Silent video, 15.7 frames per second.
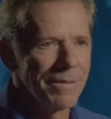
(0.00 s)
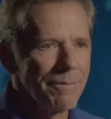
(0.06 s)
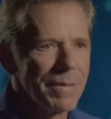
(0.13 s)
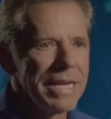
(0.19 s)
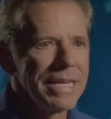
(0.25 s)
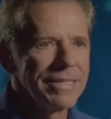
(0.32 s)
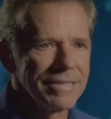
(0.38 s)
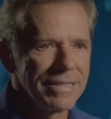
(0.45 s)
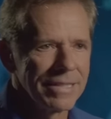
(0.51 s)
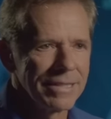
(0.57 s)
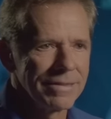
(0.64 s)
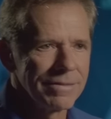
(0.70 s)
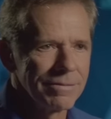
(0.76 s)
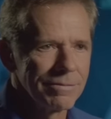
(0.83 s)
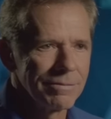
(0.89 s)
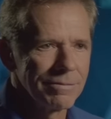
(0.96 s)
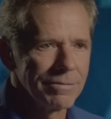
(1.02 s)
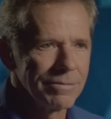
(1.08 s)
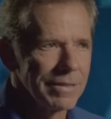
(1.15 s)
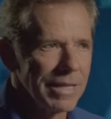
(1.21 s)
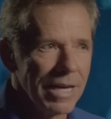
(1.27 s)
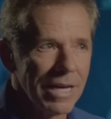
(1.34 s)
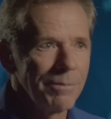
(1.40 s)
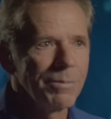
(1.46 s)
amazing
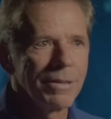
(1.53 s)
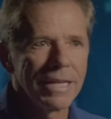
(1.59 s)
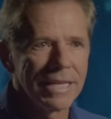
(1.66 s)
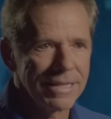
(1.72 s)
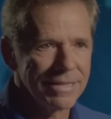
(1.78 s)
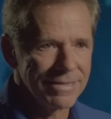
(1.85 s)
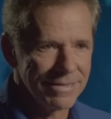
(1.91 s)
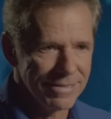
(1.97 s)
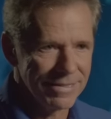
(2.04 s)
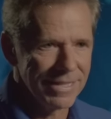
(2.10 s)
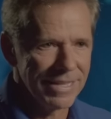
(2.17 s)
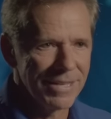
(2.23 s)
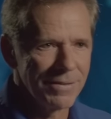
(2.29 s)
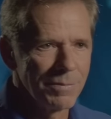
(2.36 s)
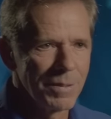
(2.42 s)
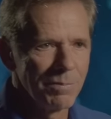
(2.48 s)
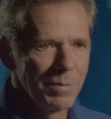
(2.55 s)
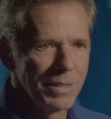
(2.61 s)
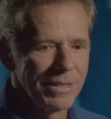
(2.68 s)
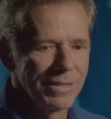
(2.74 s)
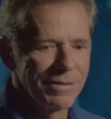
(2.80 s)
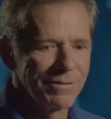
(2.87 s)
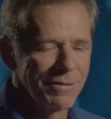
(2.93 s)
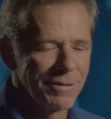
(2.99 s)
complex that has been
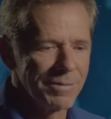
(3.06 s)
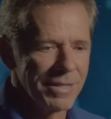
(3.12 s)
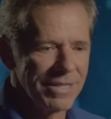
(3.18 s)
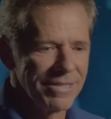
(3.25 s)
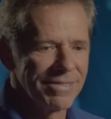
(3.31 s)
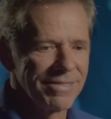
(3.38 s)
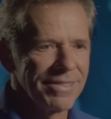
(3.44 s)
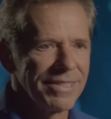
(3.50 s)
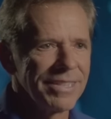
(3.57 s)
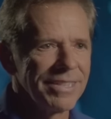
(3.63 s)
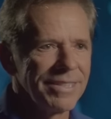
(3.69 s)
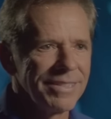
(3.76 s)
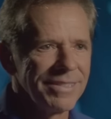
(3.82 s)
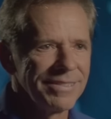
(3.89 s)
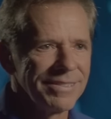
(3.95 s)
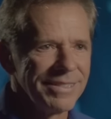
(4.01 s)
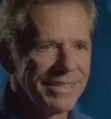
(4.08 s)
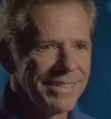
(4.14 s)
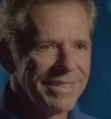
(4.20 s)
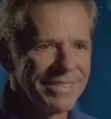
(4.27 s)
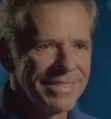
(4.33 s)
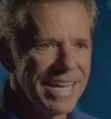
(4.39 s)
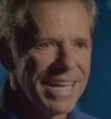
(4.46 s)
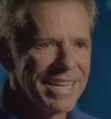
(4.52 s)
built from his
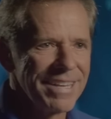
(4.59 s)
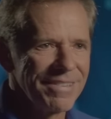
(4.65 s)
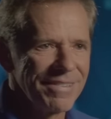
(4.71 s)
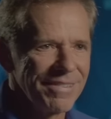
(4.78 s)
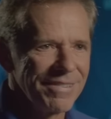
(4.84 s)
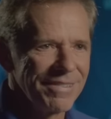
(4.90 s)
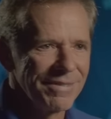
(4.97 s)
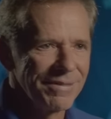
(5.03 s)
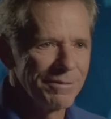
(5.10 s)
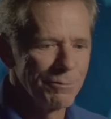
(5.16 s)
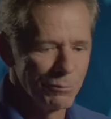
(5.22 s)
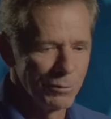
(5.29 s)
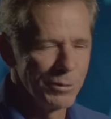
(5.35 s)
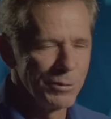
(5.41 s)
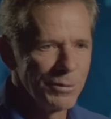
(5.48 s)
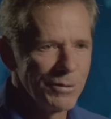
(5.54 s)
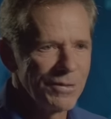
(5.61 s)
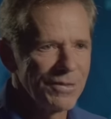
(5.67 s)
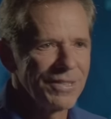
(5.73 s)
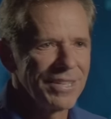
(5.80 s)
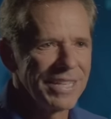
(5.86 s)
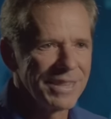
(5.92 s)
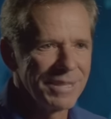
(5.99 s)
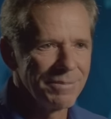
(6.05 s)
little tennis roots
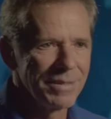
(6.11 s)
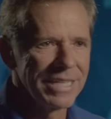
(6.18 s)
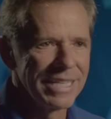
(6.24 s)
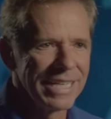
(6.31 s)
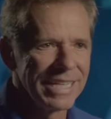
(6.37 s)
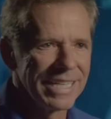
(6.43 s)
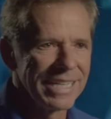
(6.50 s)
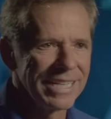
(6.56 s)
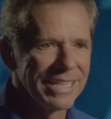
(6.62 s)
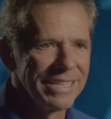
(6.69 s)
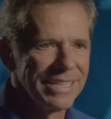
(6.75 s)
at the beginning.